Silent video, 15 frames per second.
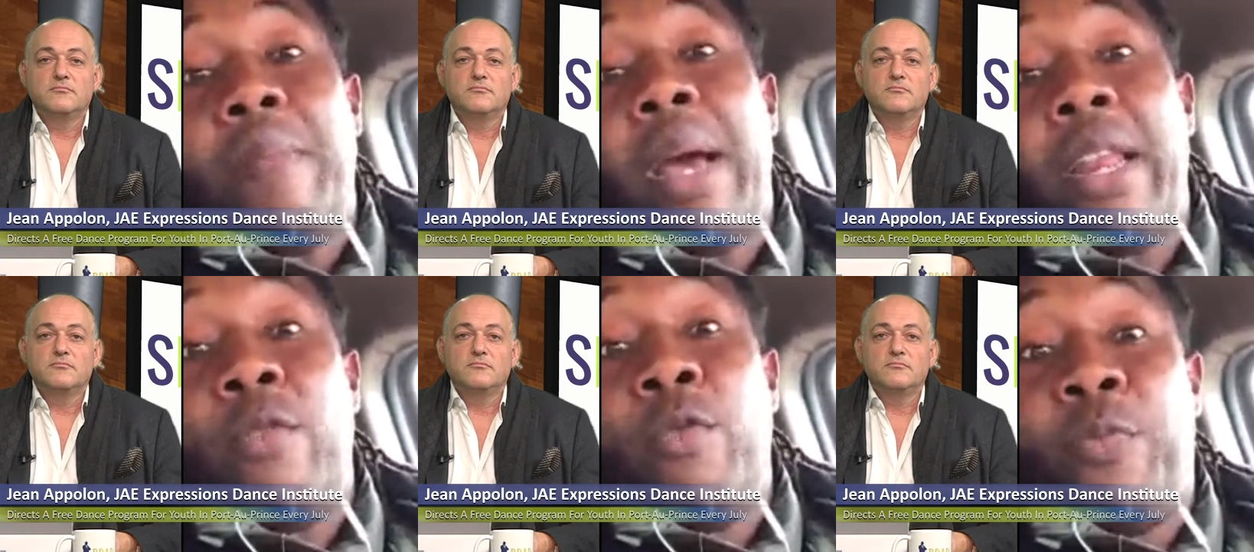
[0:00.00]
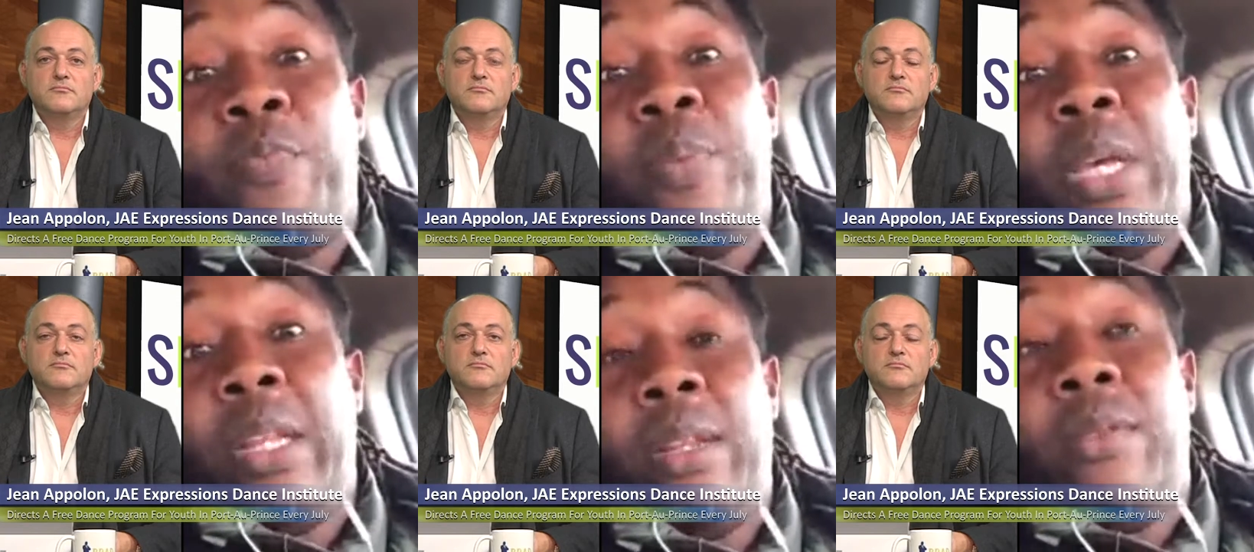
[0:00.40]
Speaker 1: and as somebody
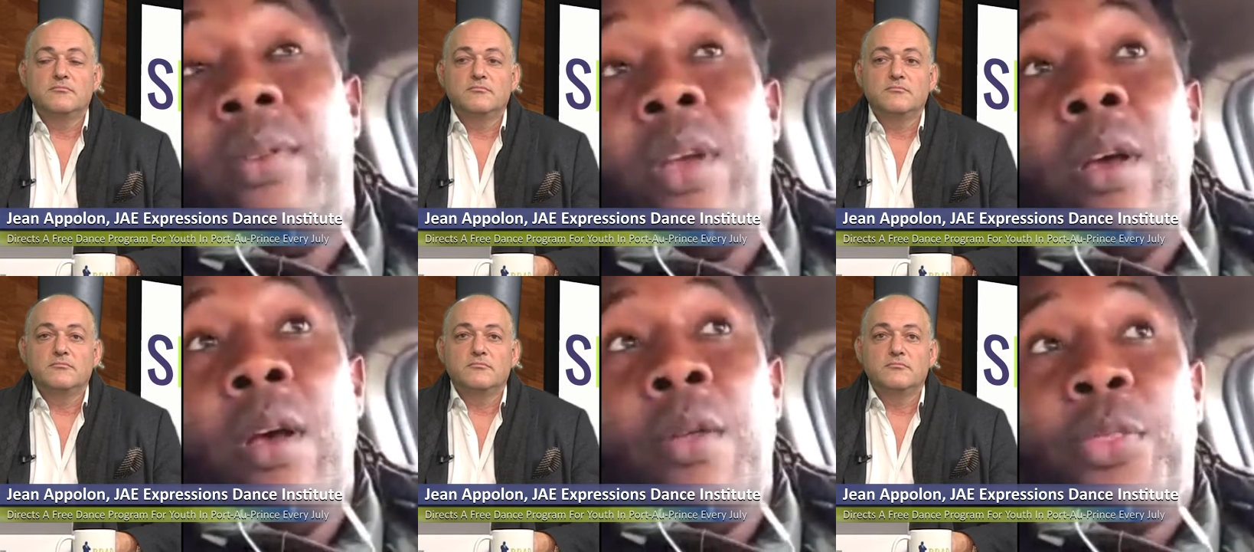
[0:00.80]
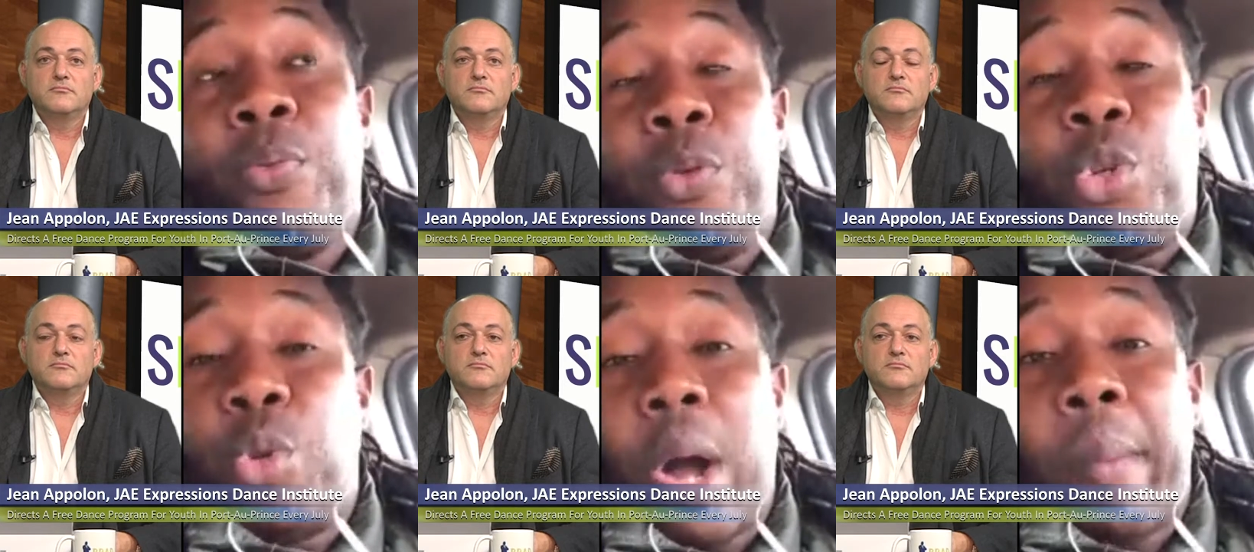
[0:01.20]
who's been
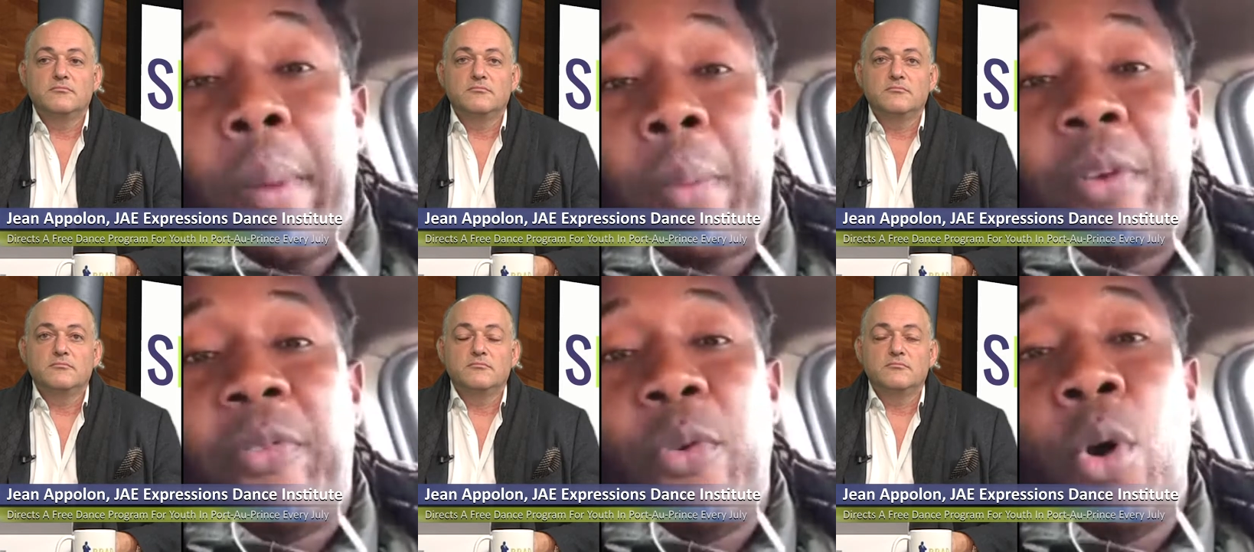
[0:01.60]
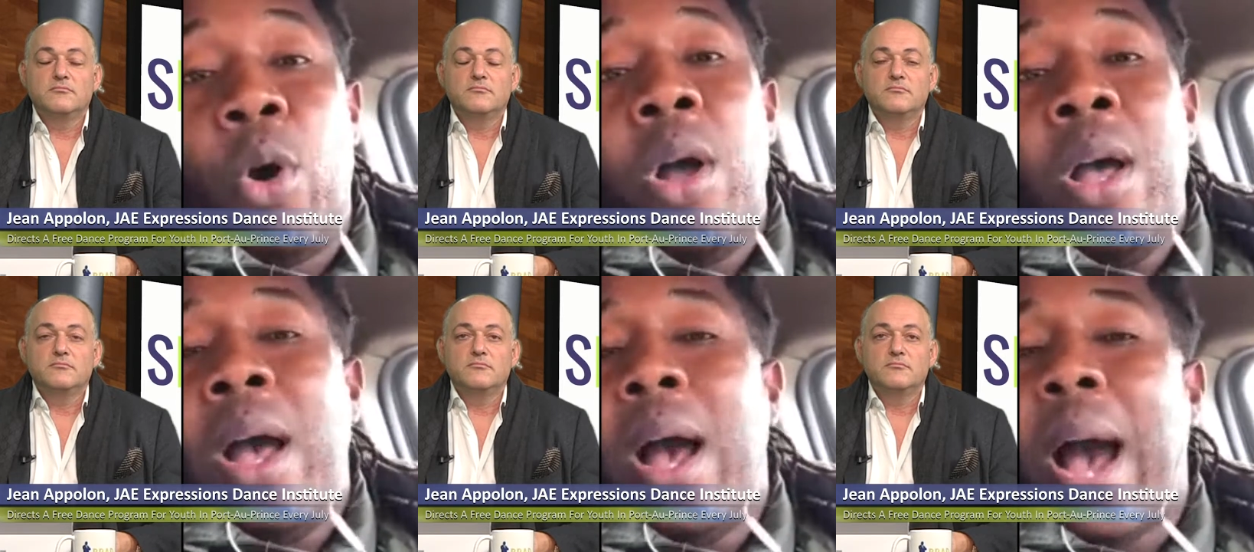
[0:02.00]
through trauma
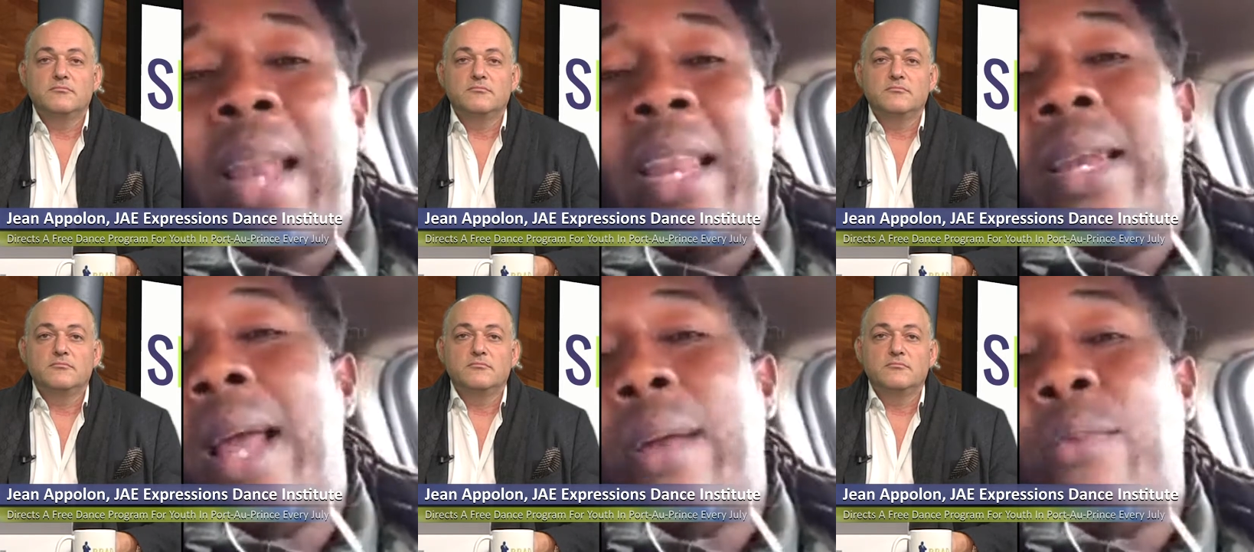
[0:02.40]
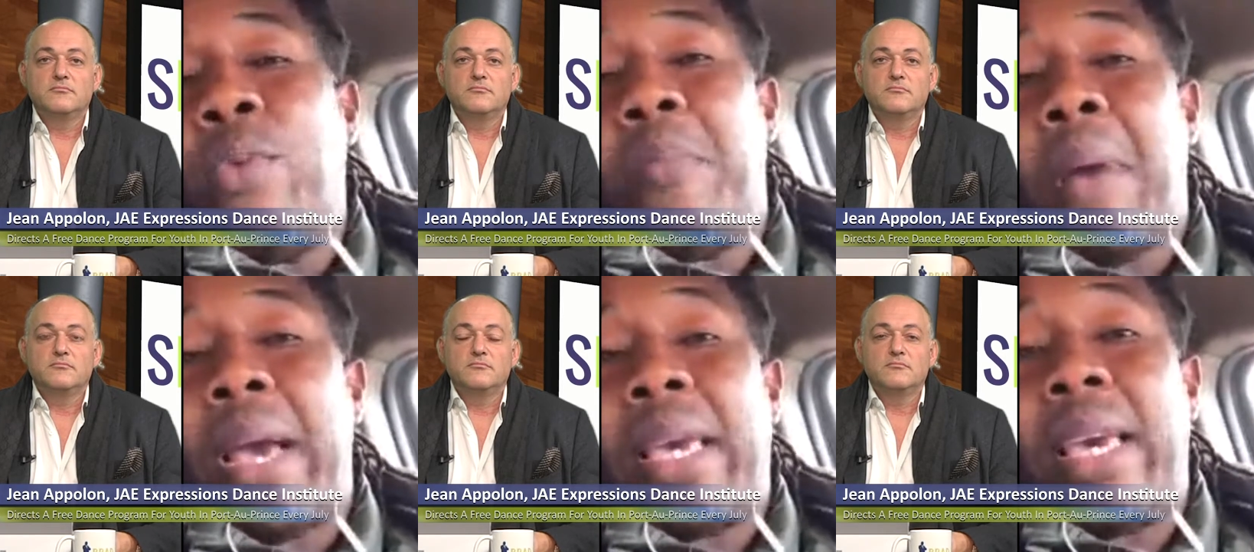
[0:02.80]
before, I did
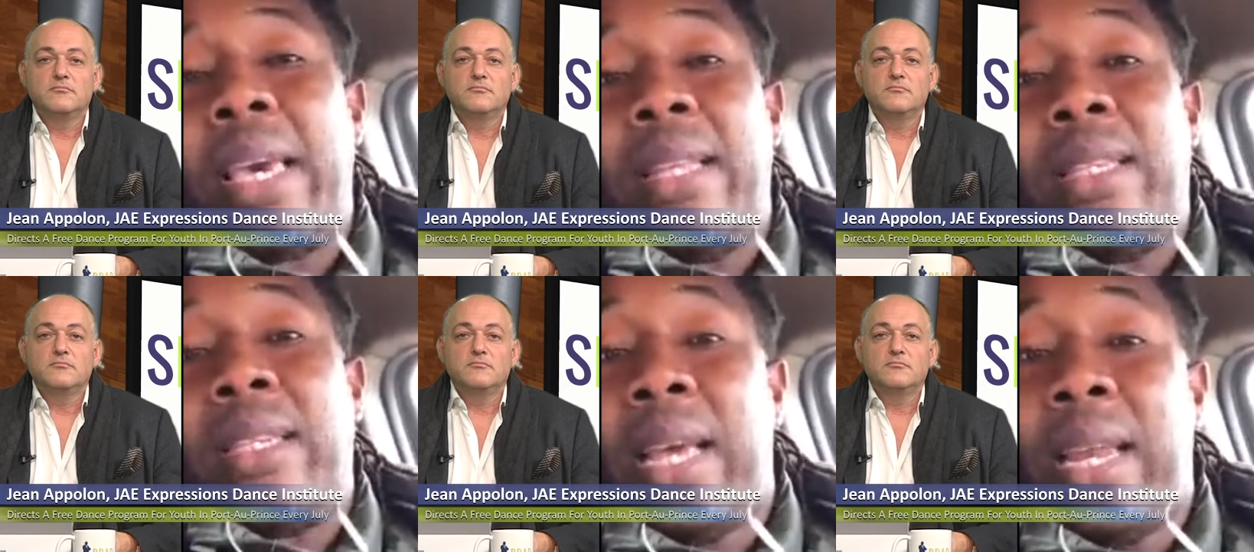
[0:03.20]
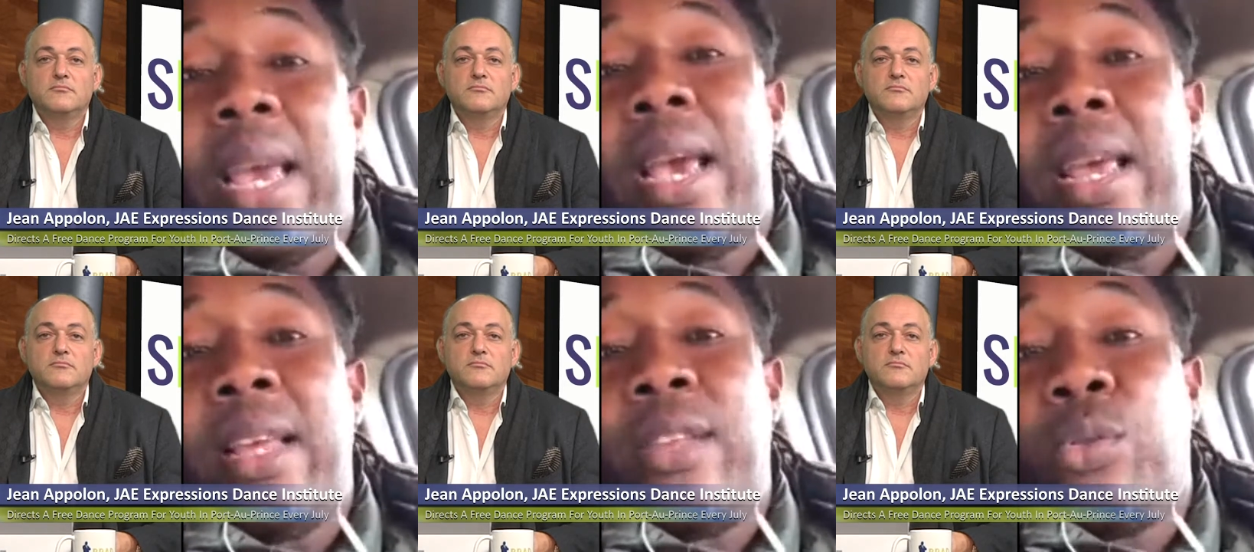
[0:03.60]
not want my kids
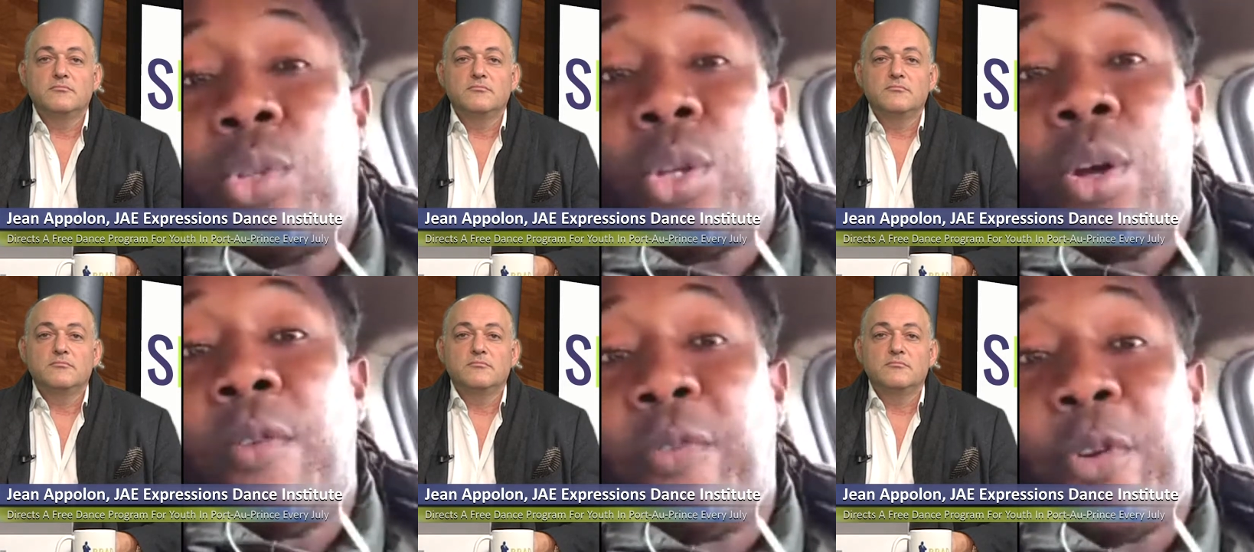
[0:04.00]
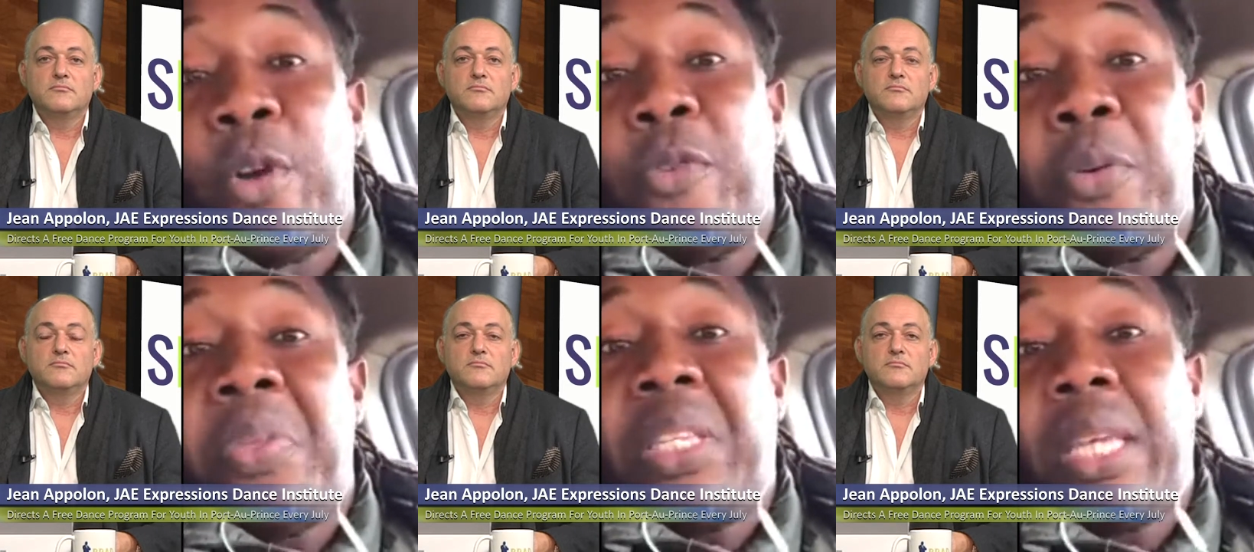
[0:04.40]
in Haiti to
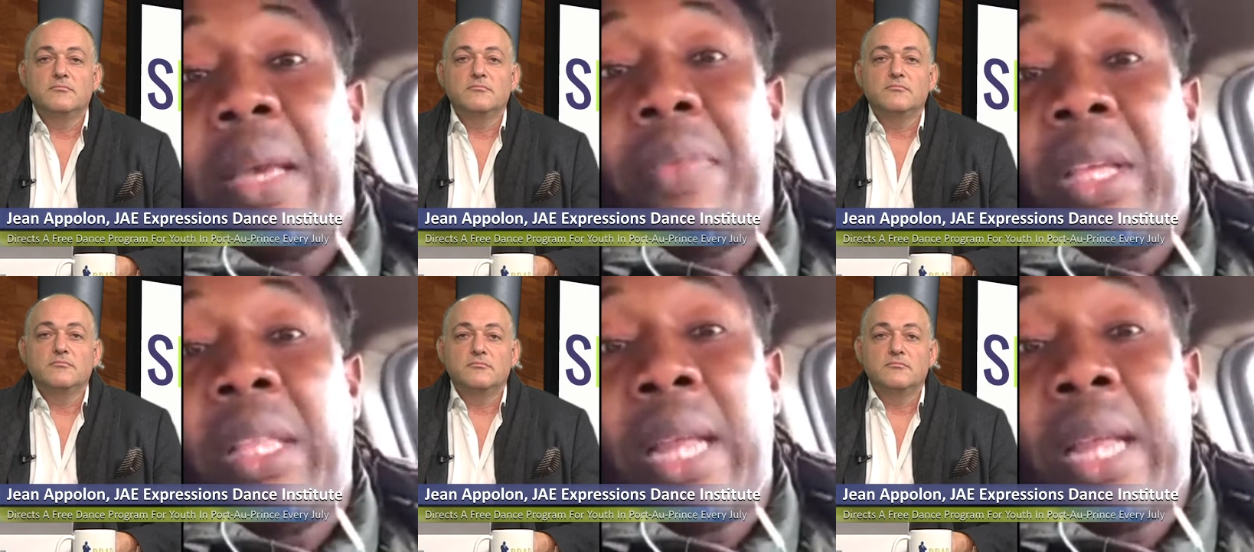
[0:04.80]
suffer from the